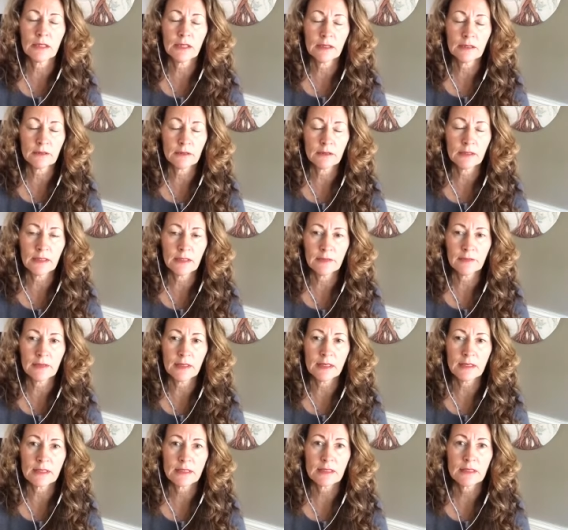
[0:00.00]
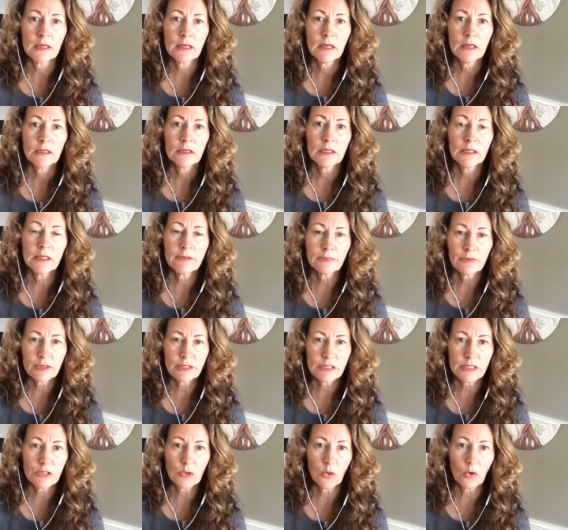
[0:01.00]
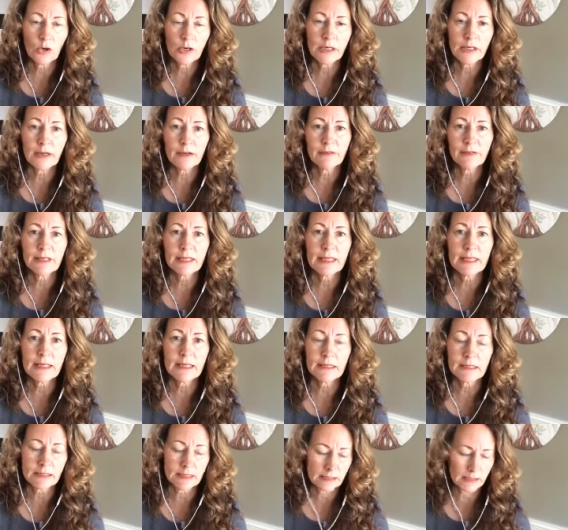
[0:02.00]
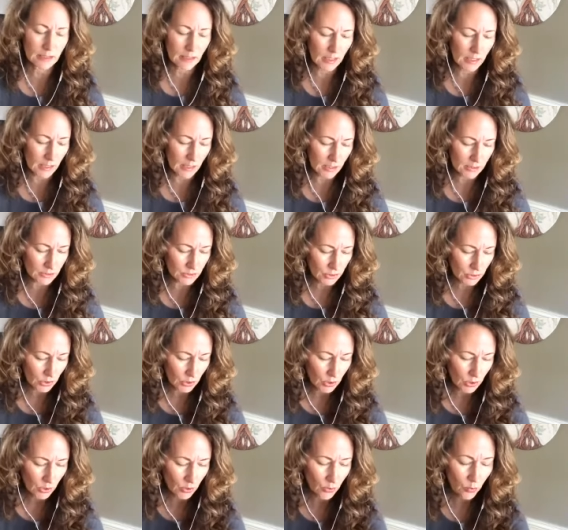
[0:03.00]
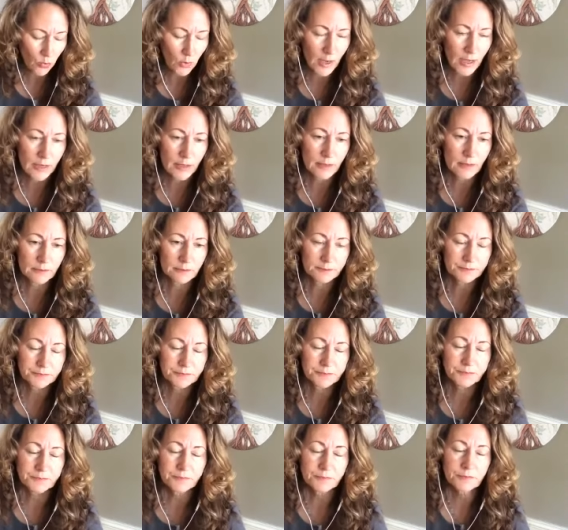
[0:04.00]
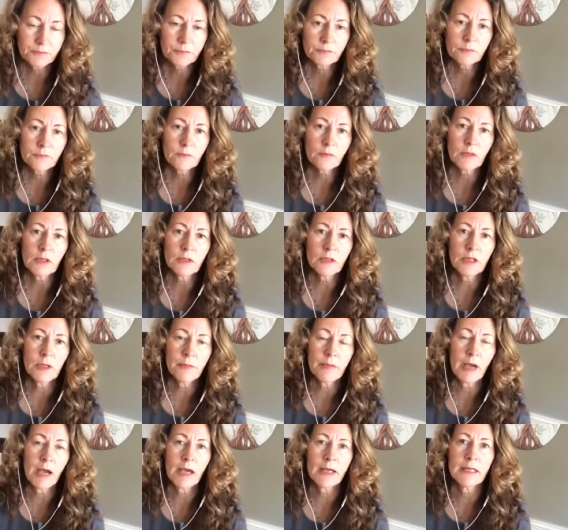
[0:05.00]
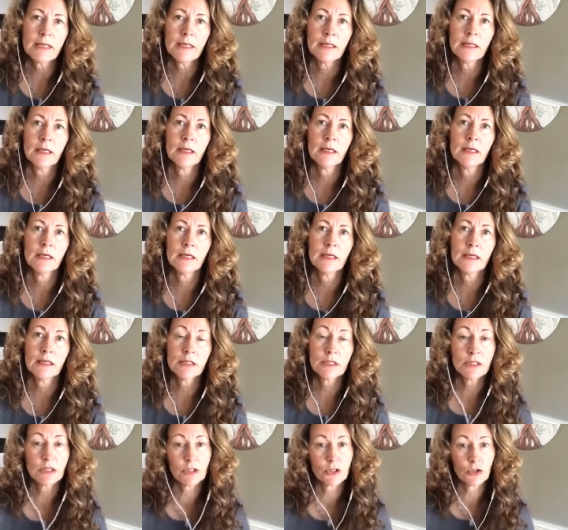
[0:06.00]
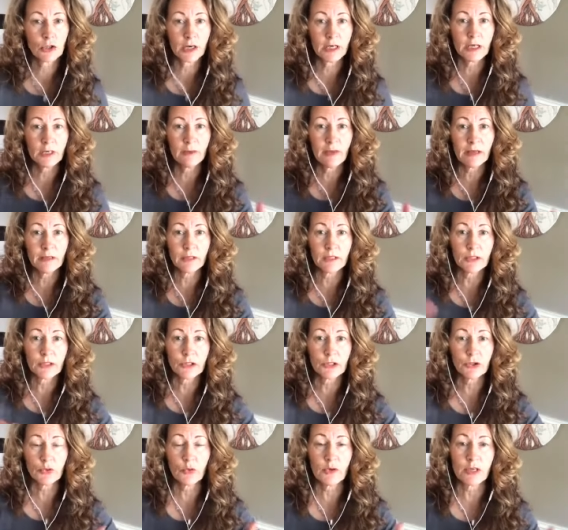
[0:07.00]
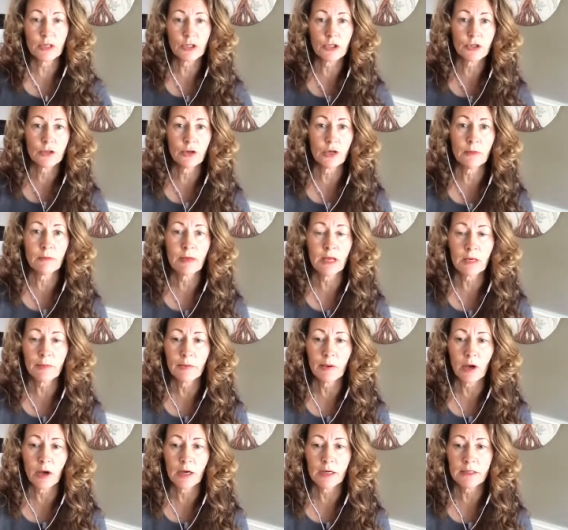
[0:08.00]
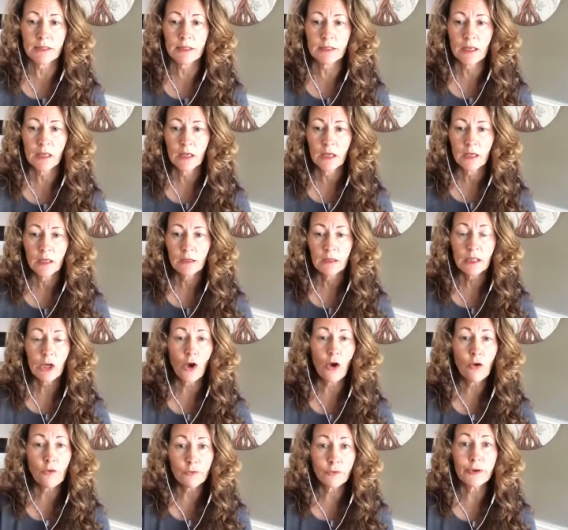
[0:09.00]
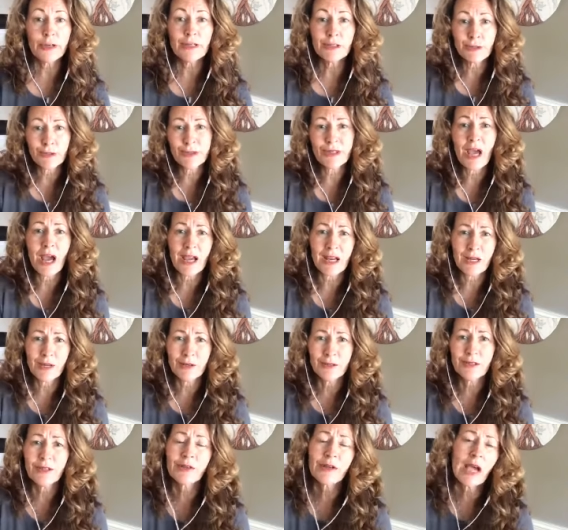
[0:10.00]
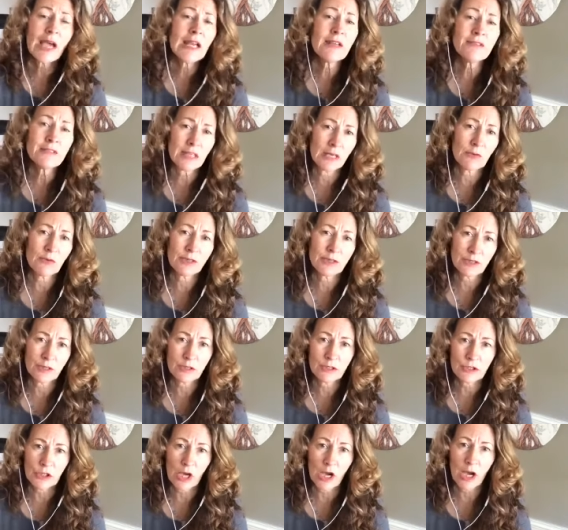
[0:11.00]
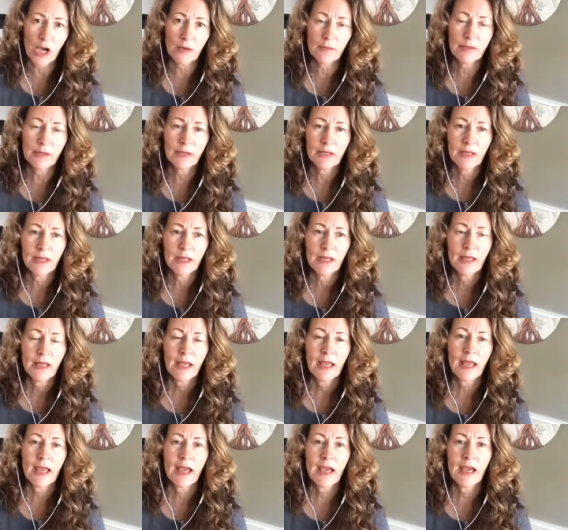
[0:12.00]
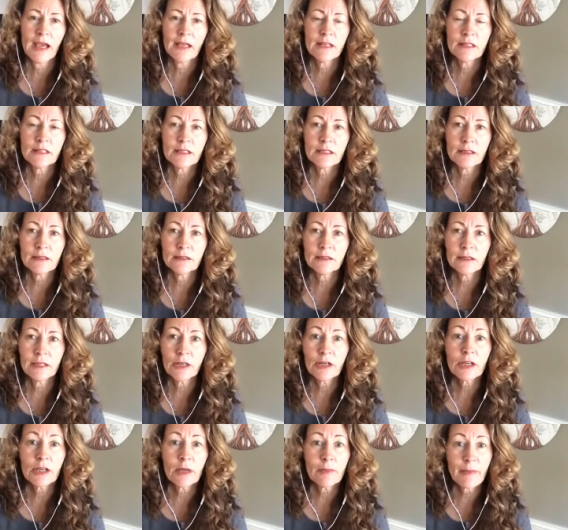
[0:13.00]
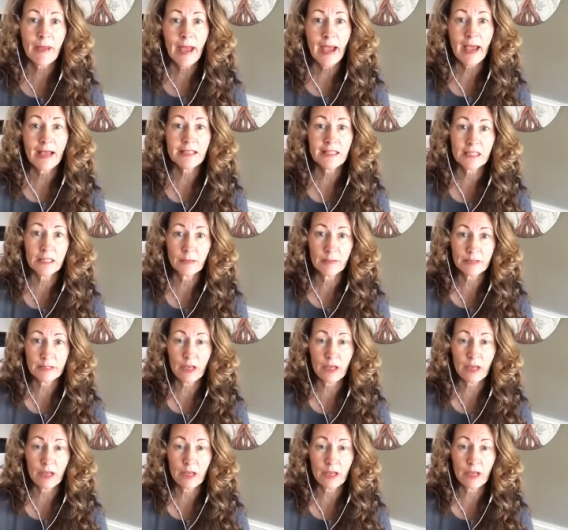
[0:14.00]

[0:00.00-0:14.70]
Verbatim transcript: in, in this, the liver is the organ of heat. And when the body is trying to make this switch during menopause, the ovaries are tired, they're kind of done with their job, and they're gonna pass the